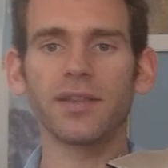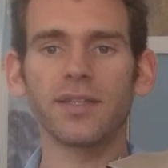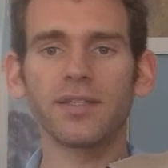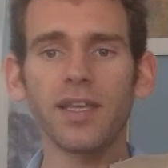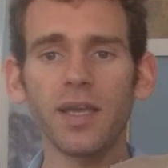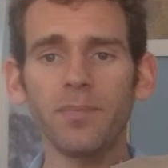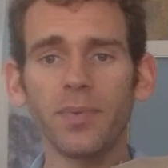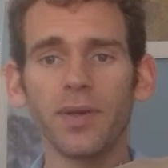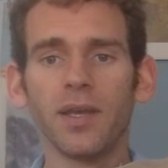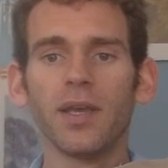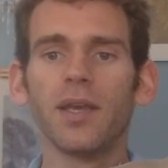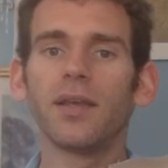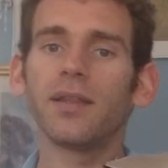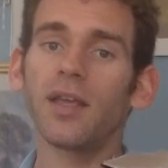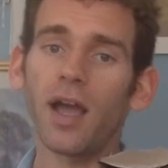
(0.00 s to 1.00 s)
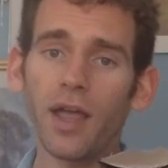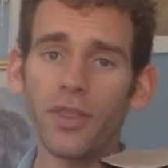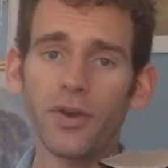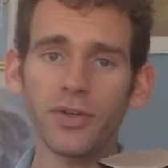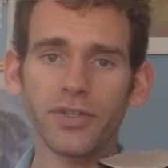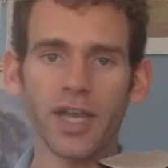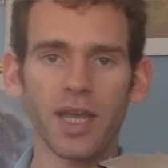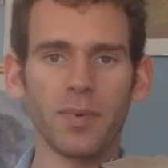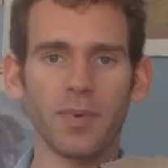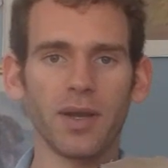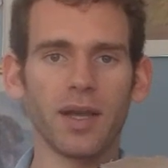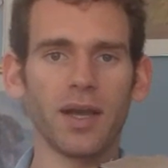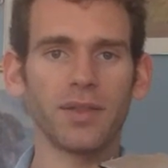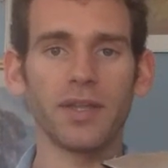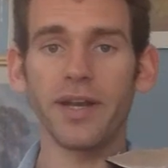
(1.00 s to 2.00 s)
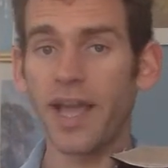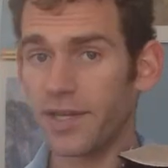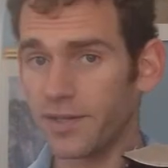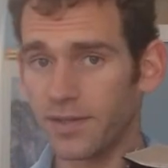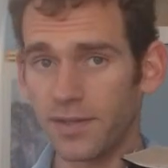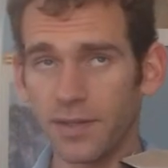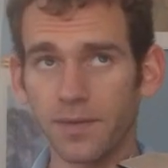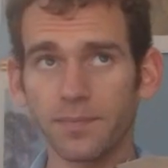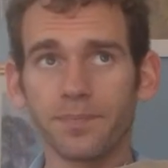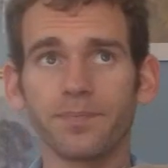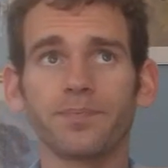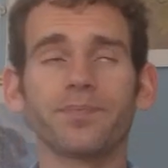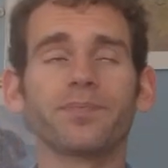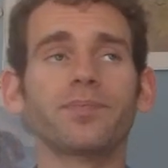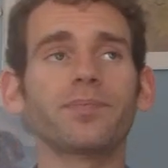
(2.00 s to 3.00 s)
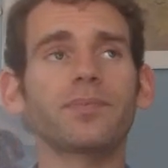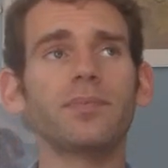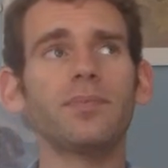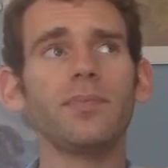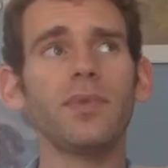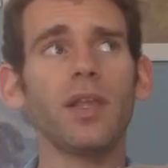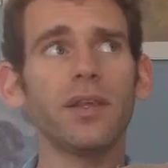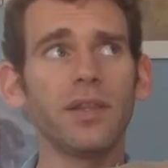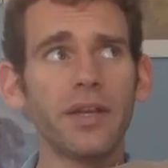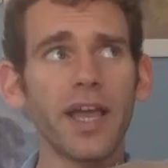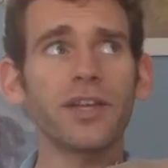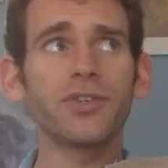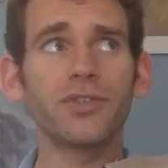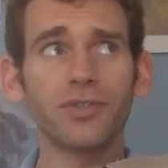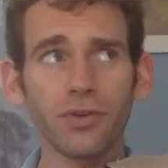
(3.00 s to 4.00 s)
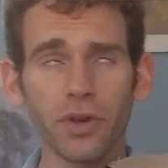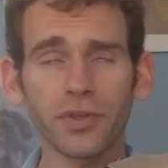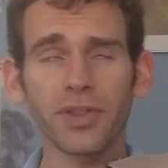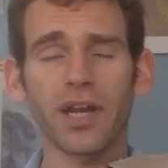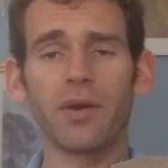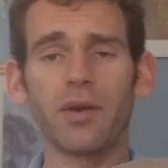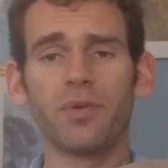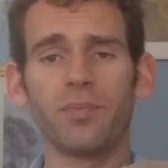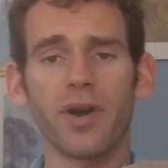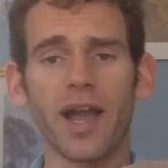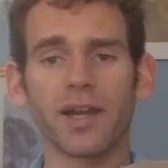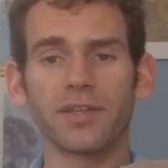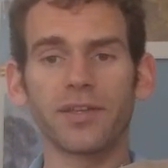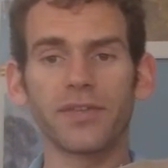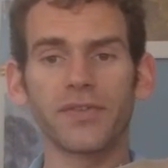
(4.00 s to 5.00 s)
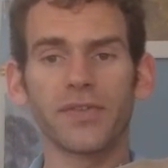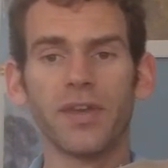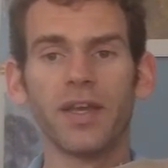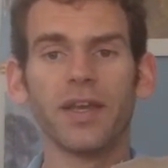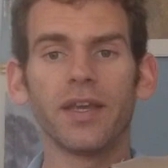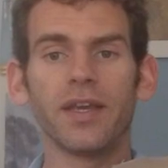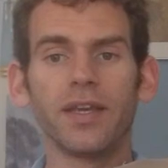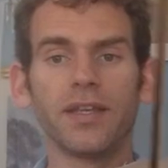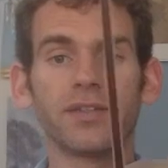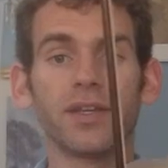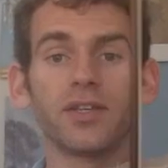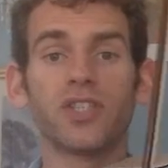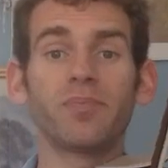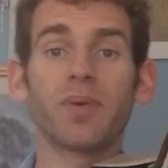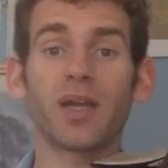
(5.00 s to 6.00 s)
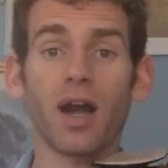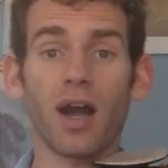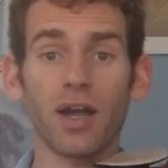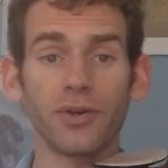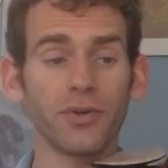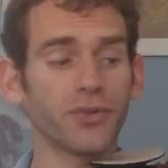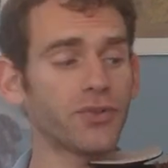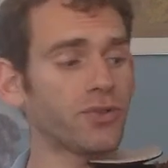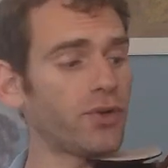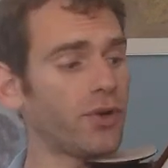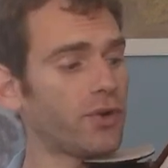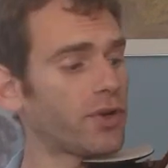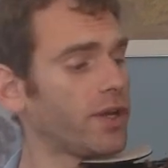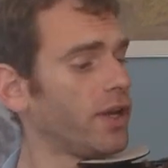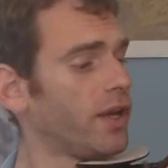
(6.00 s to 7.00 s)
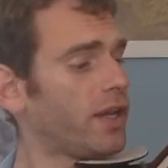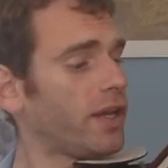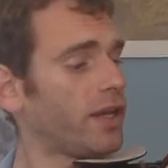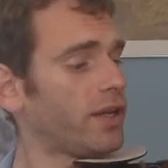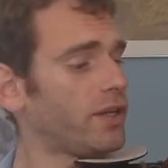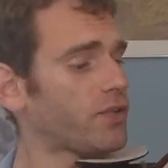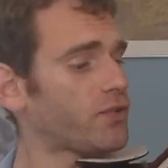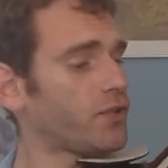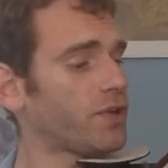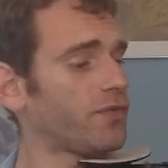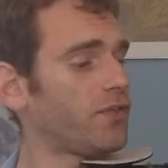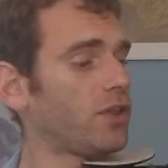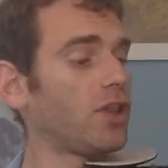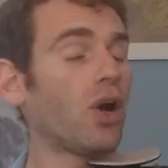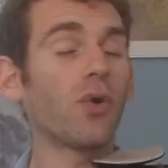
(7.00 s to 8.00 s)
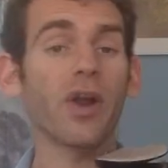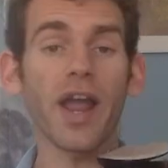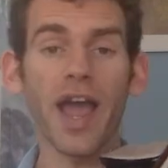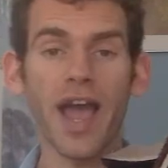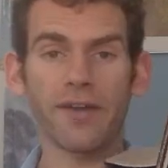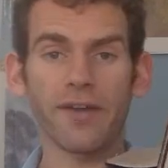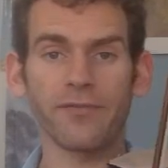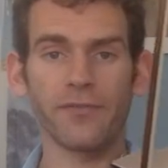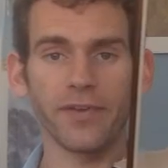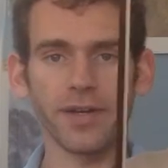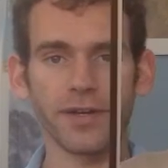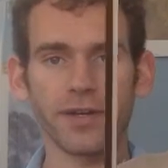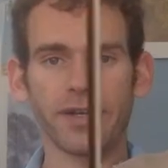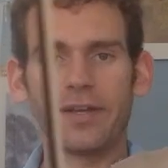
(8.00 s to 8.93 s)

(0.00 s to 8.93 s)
the tip, the other type, the next stroke that I would practice is a spiccato stroke in sort of the lower half, and